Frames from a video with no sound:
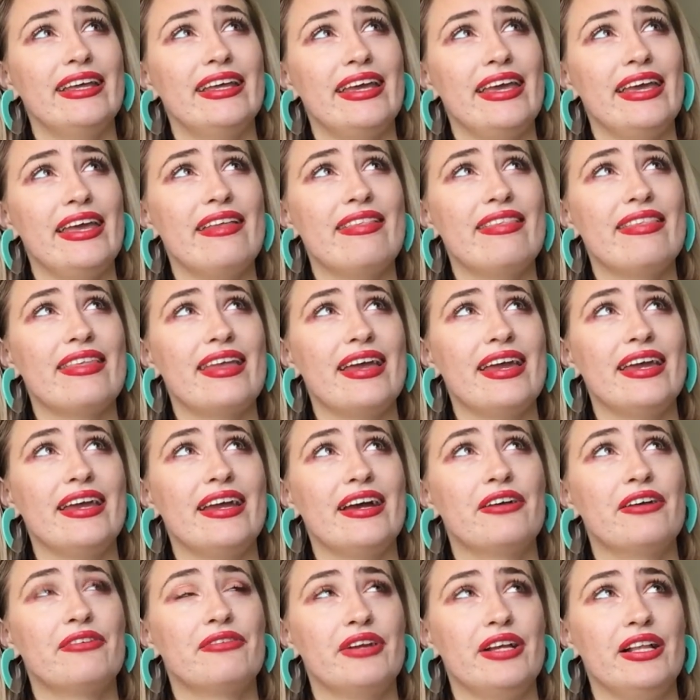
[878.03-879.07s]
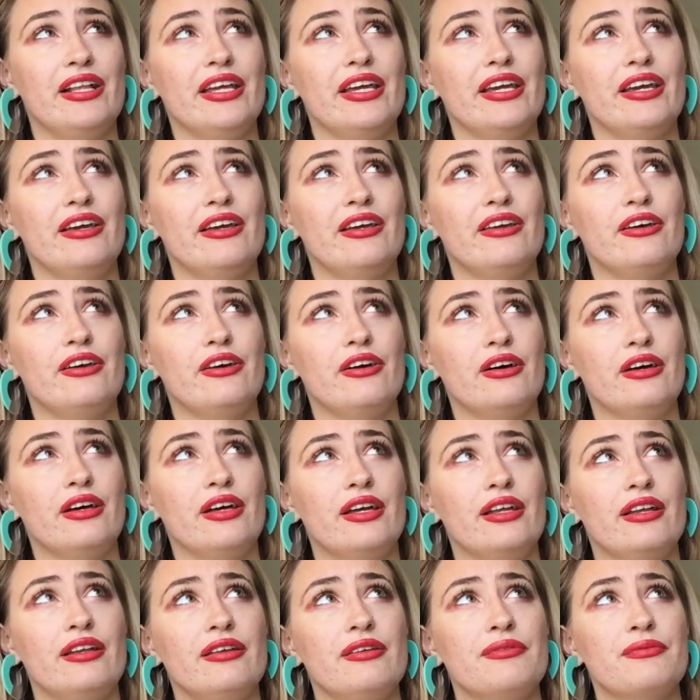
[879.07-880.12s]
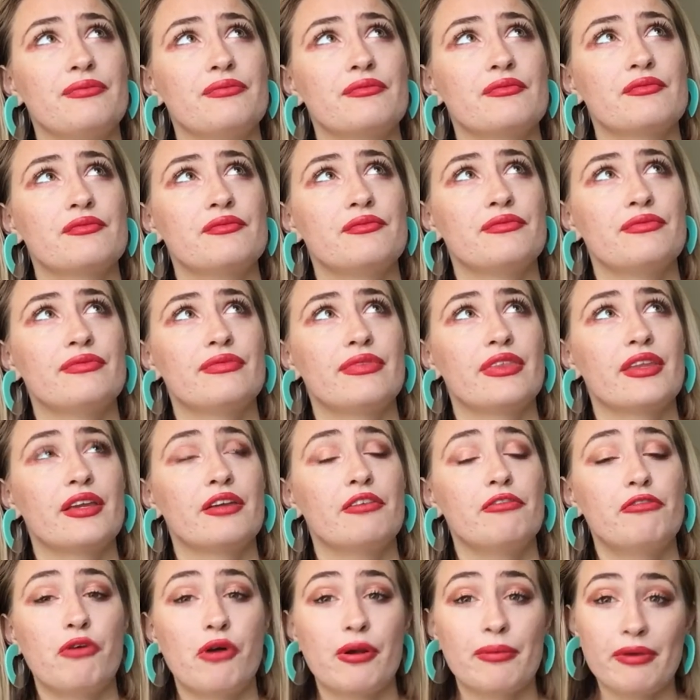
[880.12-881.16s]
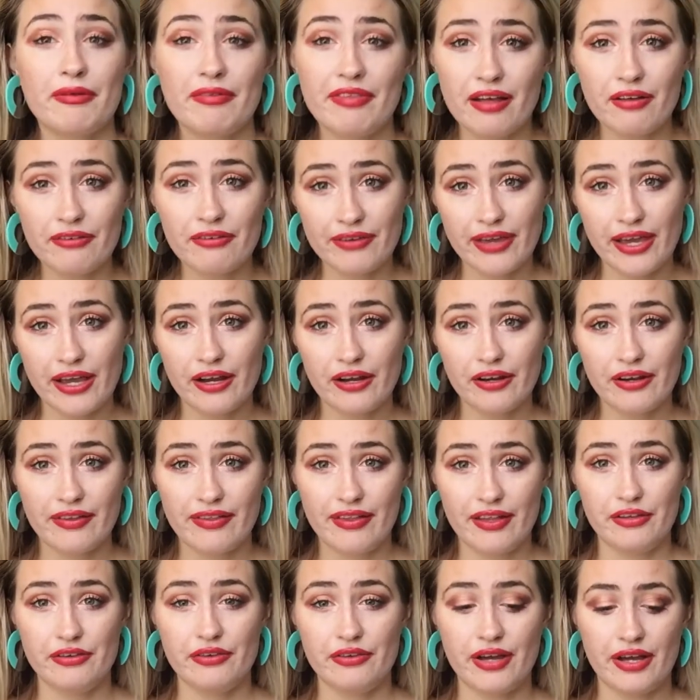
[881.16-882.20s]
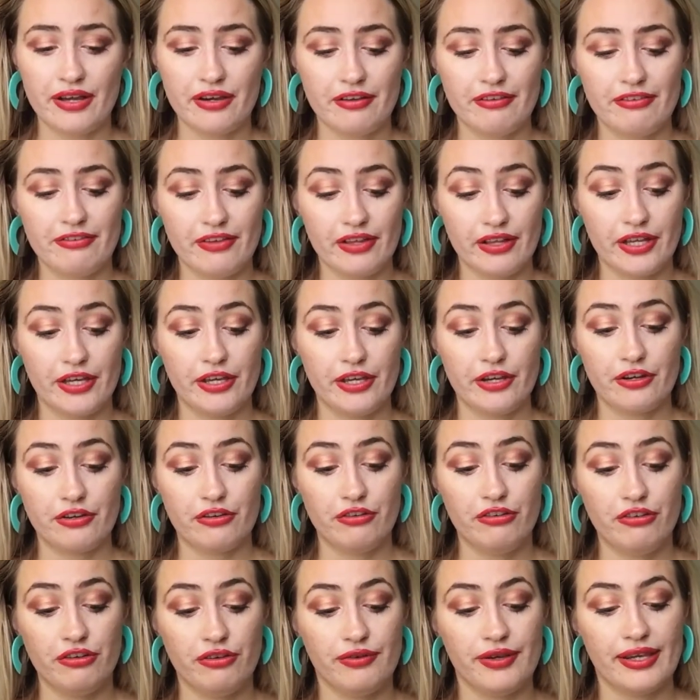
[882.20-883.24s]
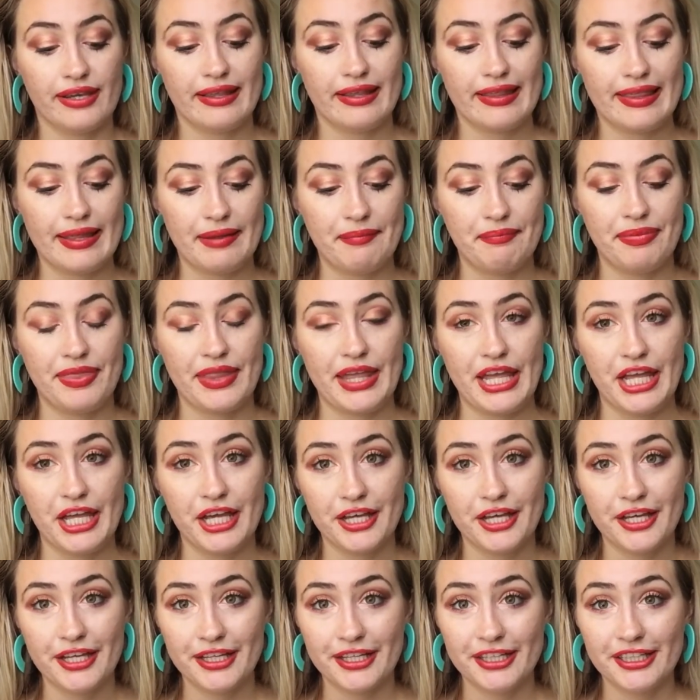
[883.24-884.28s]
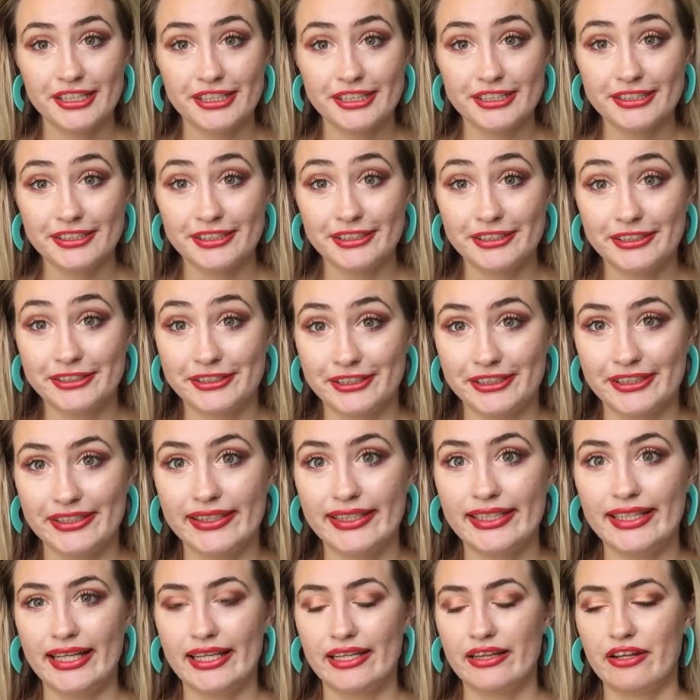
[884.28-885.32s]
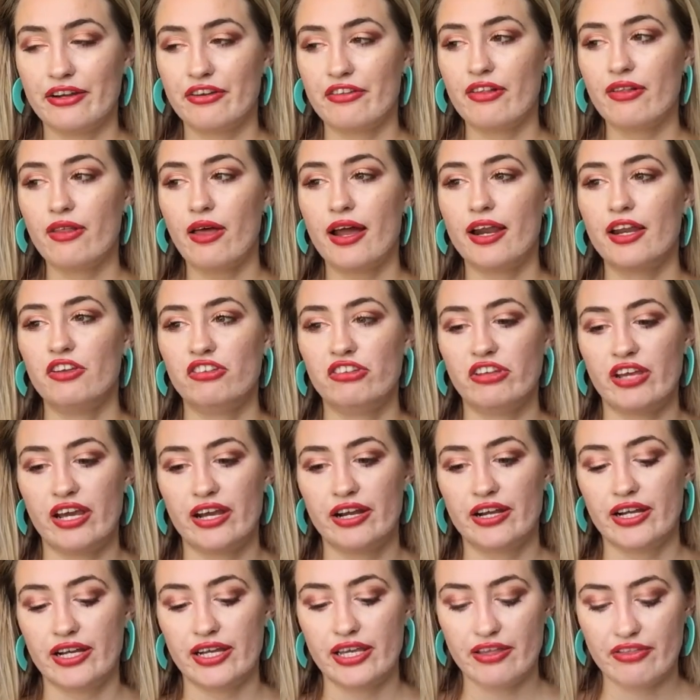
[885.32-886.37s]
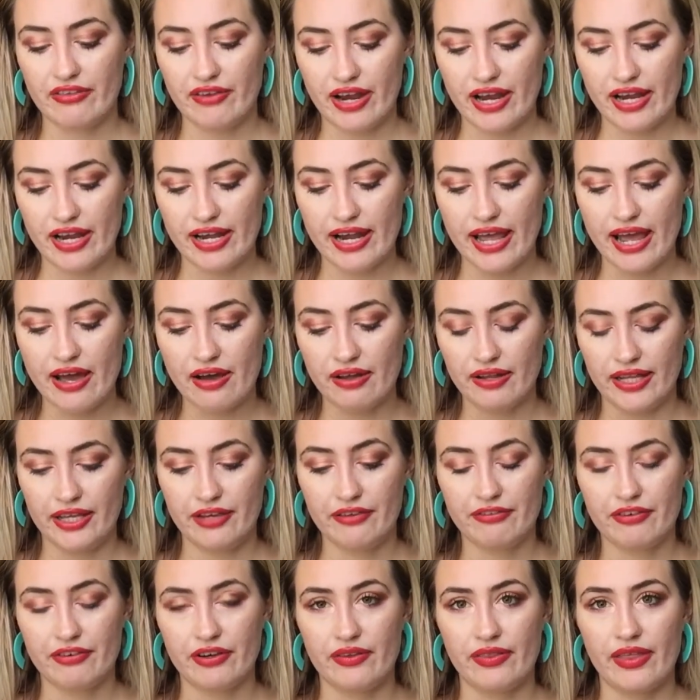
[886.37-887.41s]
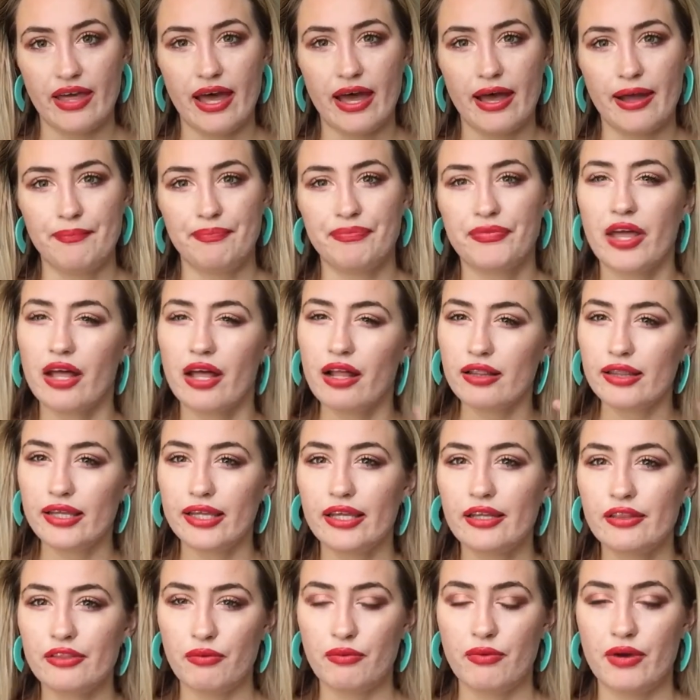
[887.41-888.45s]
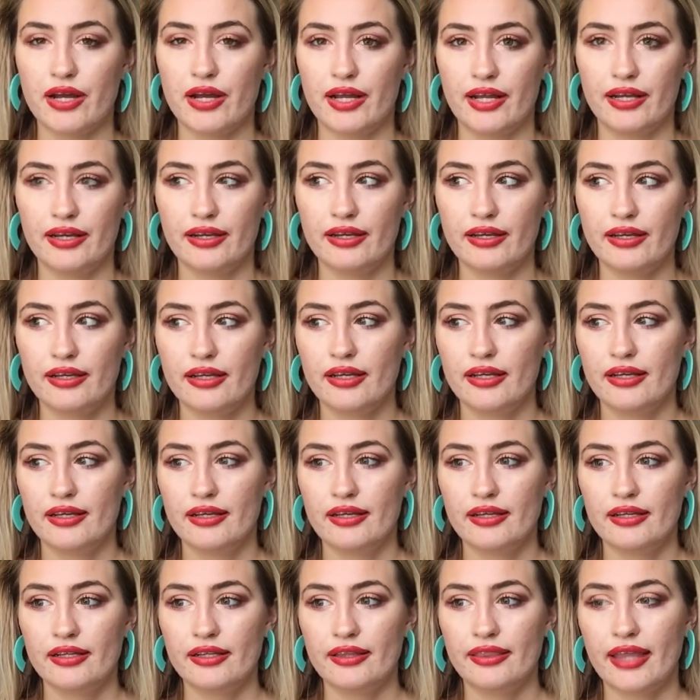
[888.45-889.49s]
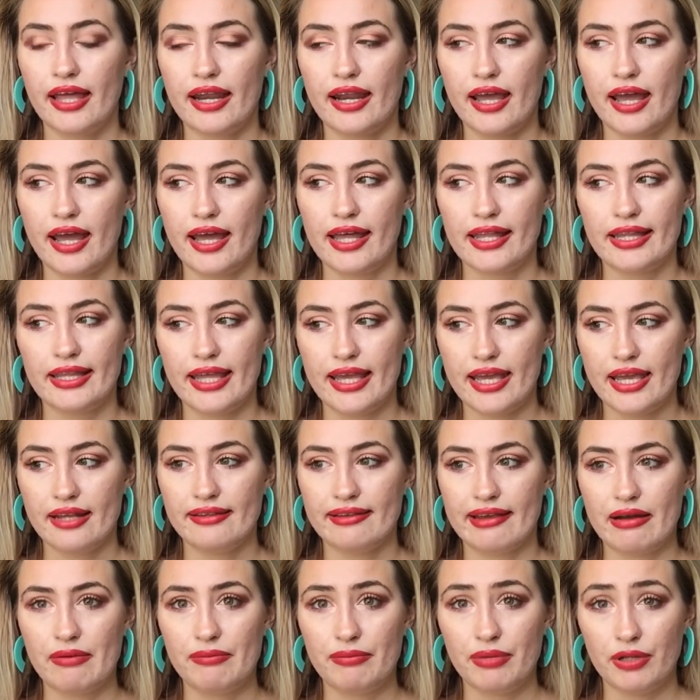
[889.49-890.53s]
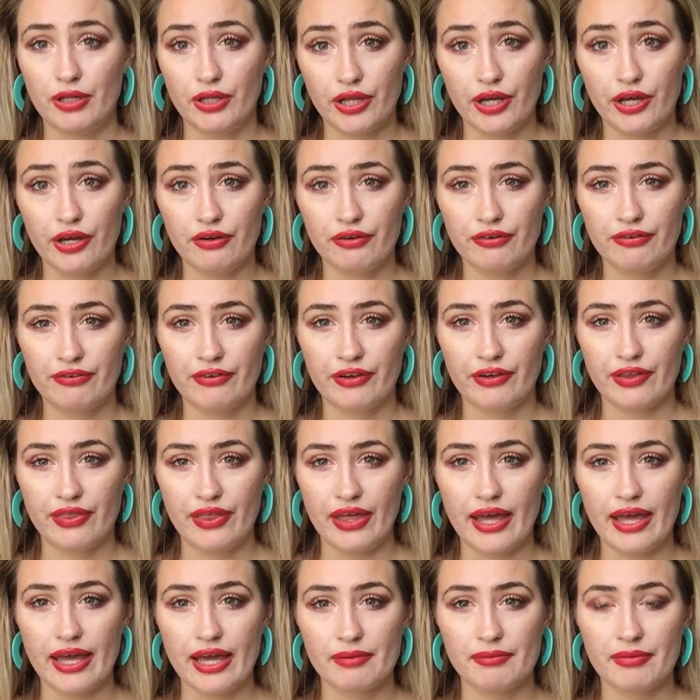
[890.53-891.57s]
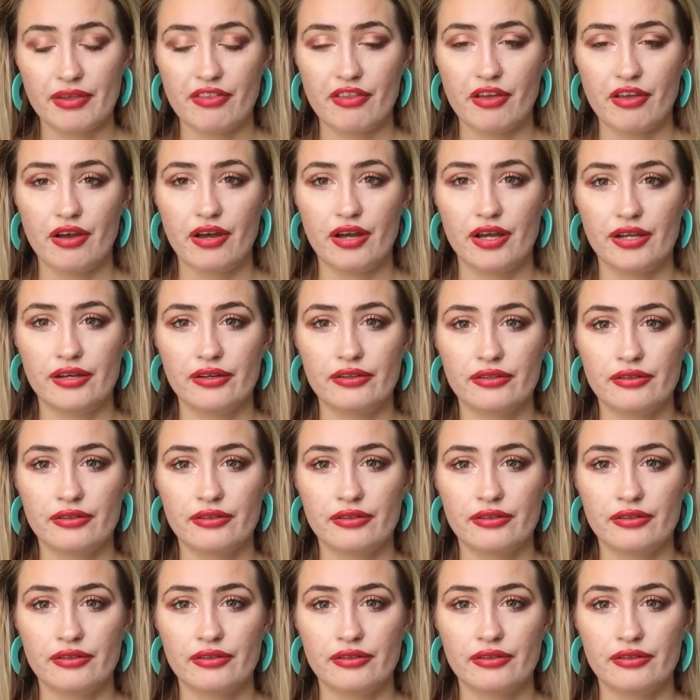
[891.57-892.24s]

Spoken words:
It's like a really good form of self-care, because then you kind of feel like you're doing something good. Like, there's a lot of charities right now, like for the I'll link the one that I like down below for the Amazon